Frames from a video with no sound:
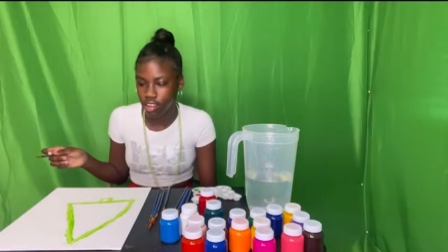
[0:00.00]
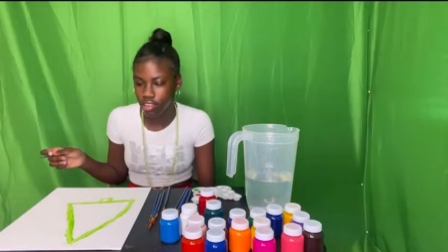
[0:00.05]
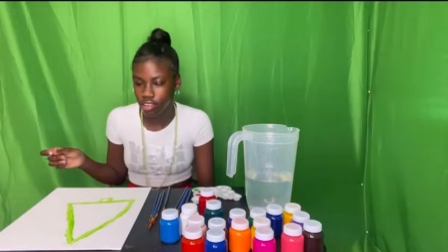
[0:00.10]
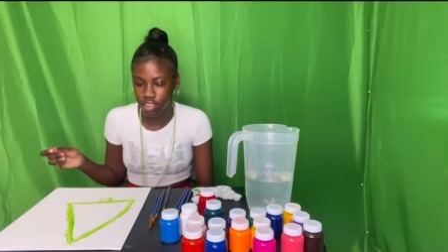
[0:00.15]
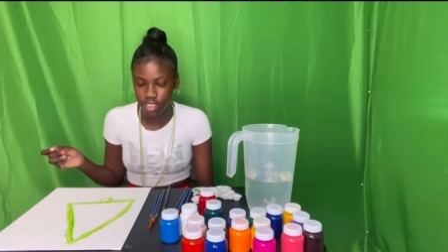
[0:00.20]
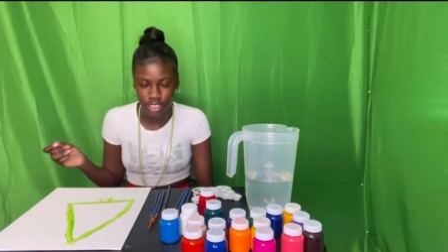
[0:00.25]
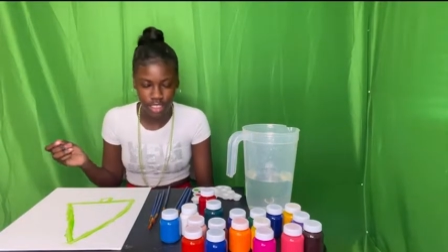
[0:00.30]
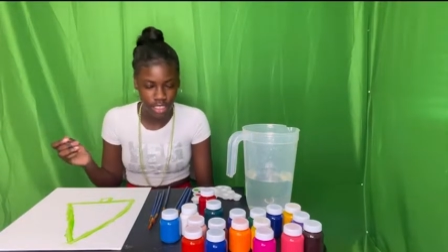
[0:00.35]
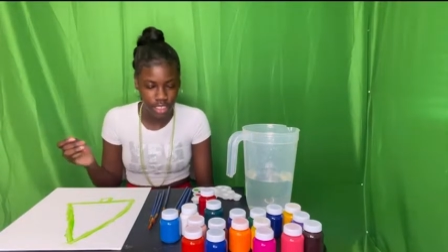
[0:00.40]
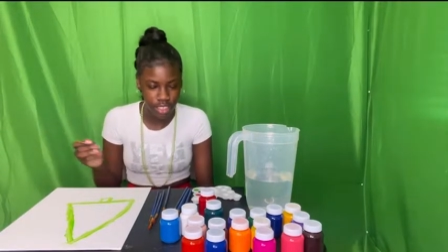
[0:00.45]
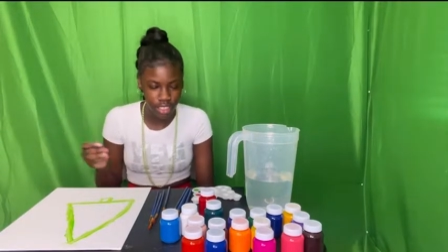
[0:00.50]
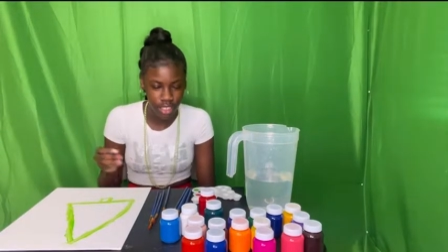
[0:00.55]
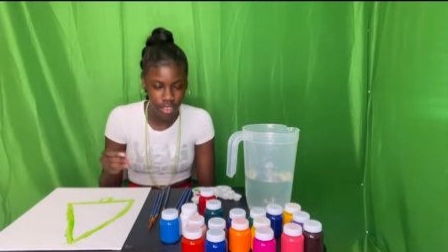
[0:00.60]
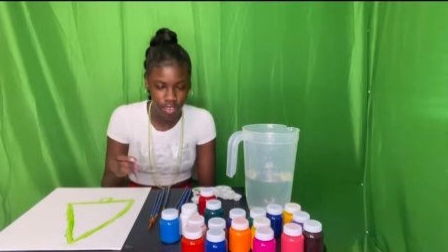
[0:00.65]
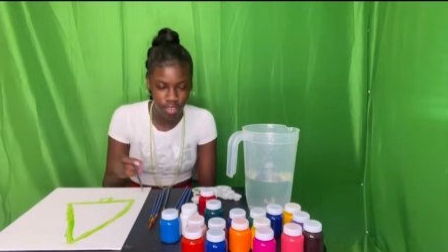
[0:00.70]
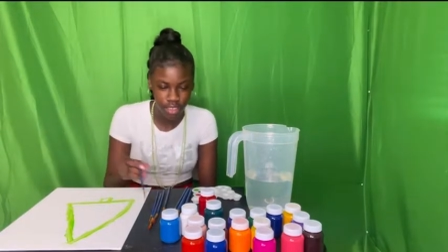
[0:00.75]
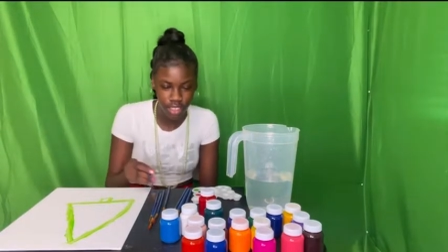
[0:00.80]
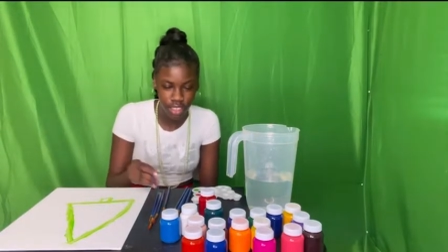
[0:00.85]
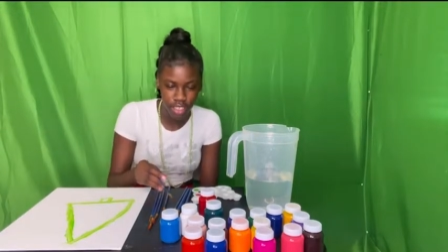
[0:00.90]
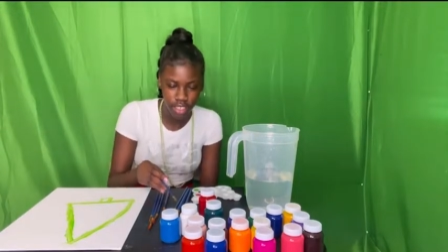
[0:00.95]
This is so
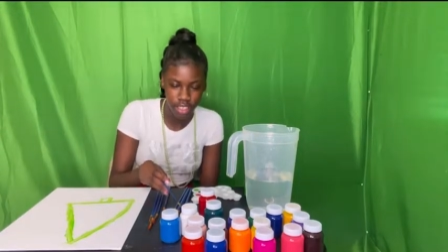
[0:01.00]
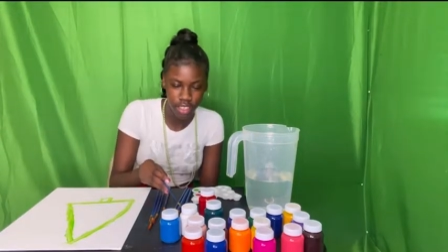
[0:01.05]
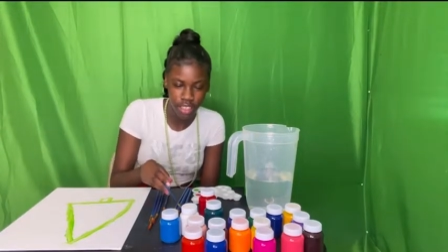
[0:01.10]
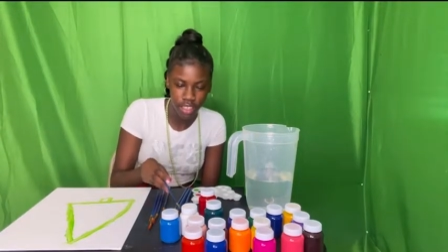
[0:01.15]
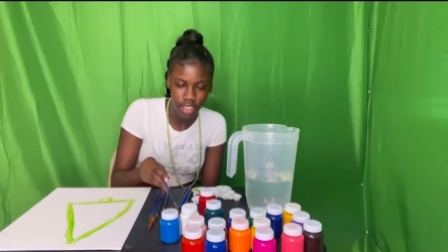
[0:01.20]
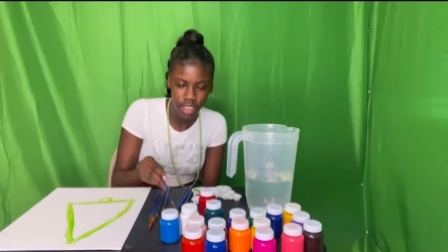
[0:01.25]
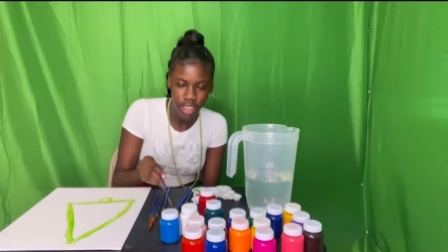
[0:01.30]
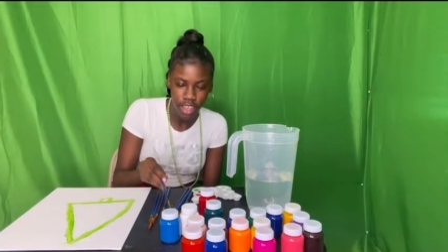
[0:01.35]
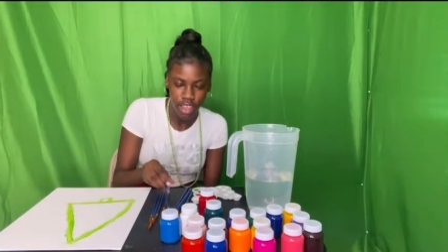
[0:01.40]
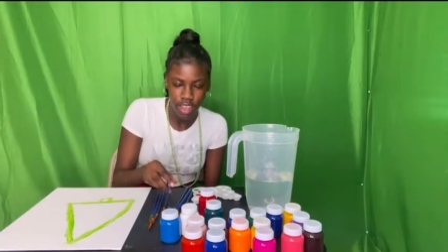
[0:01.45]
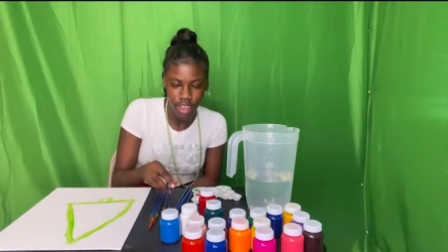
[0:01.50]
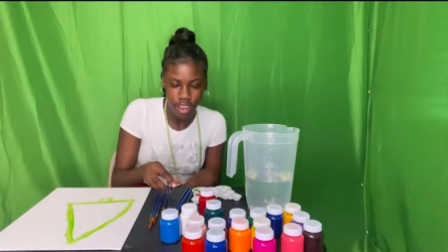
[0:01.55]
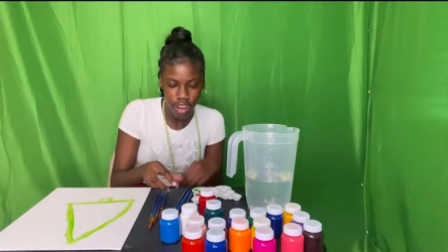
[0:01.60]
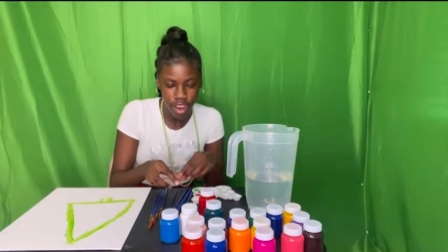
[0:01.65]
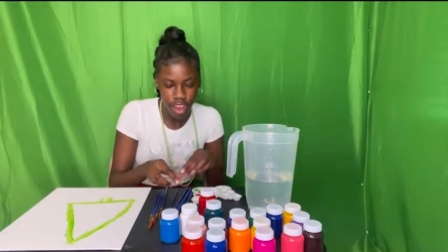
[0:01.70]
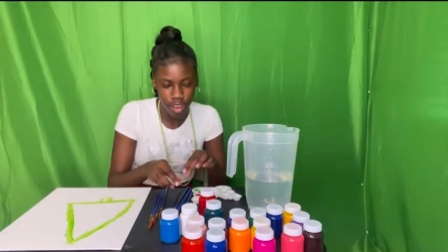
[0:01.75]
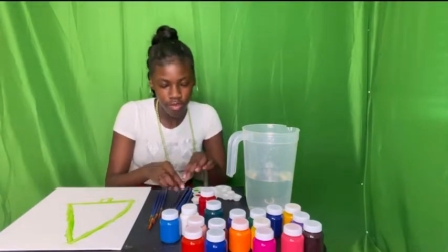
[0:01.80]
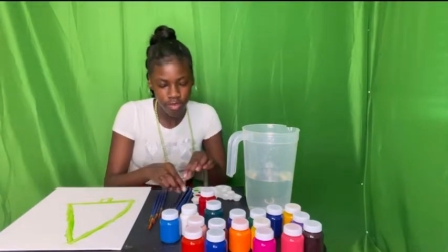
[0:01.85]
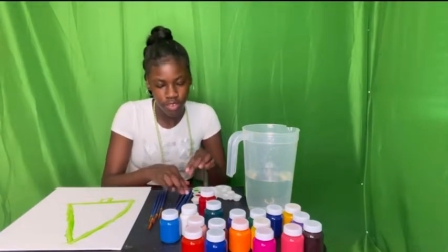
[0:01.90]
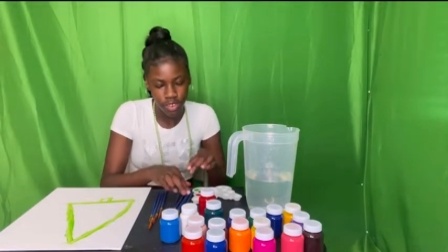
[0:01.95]
ugly.
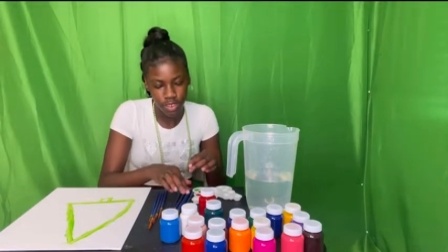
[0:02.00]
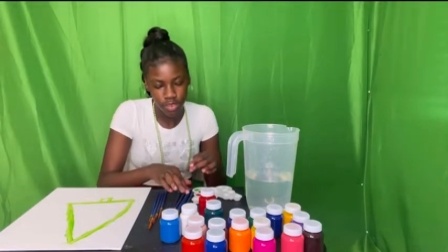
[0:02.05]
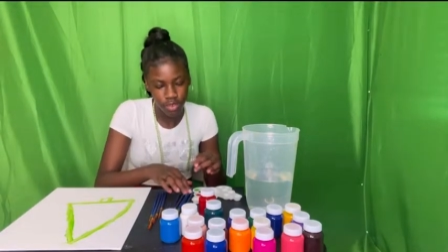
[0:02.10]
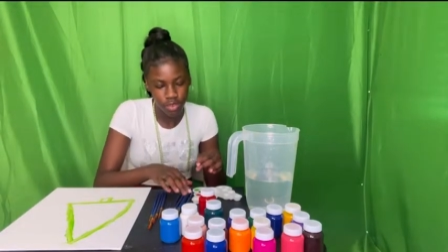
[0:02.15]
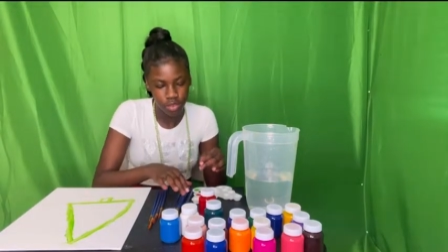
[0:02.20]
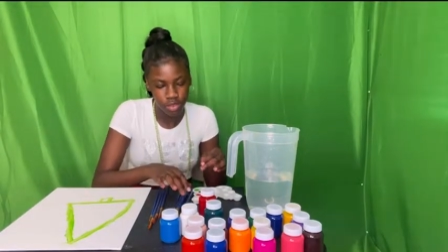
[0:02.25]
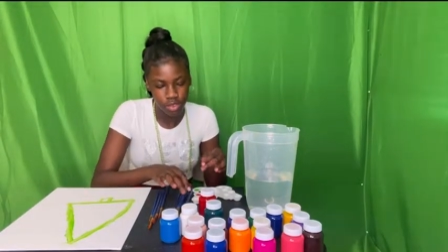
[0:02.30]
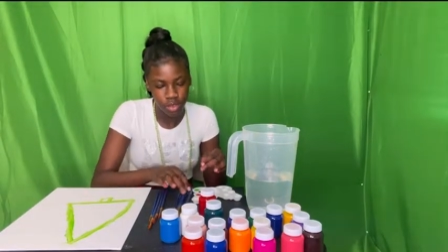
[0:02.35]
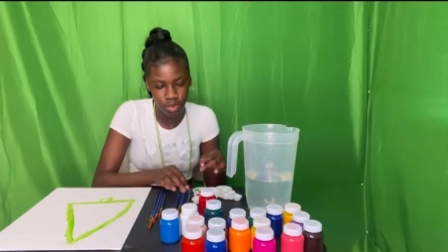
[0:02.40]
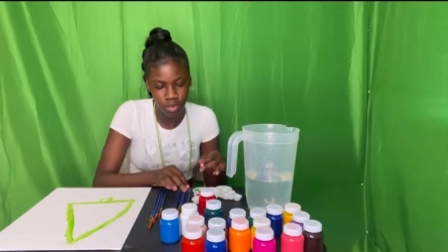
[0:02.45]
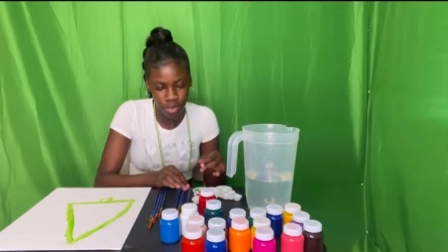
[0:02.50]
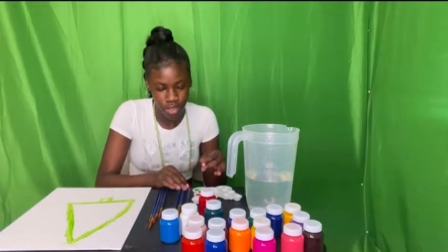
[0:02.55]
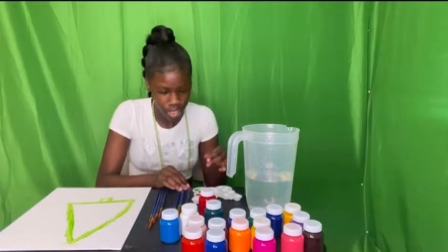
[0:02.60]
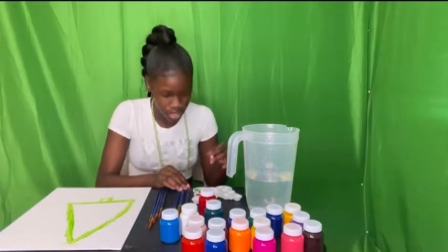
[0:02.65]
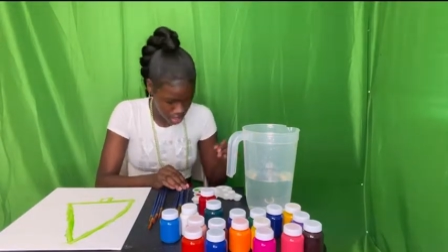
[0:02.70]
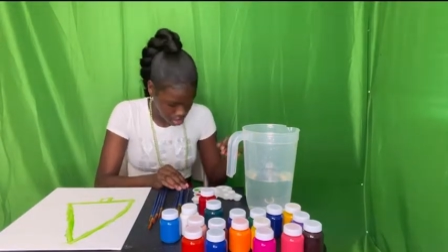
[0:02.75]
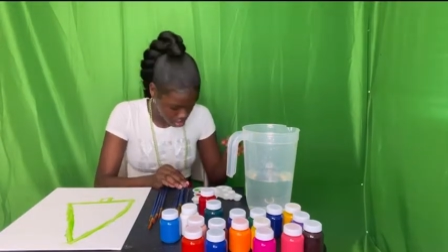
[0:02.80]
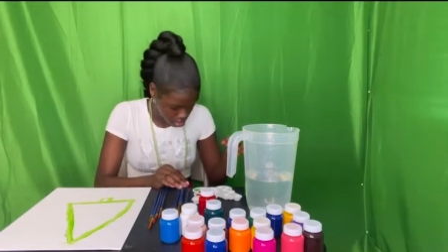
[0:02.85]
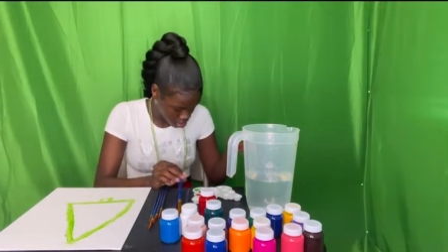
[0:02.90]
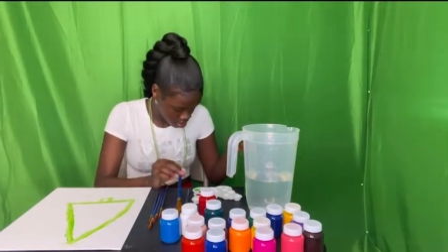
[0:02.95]
Now I'm finna
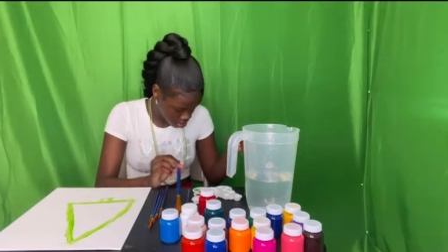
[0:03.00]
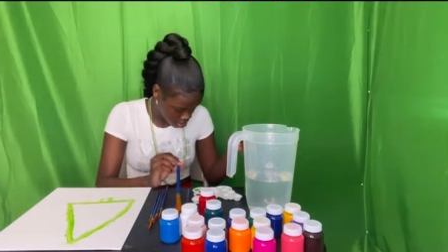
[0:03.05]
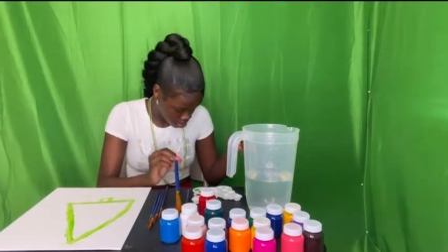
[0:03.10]
use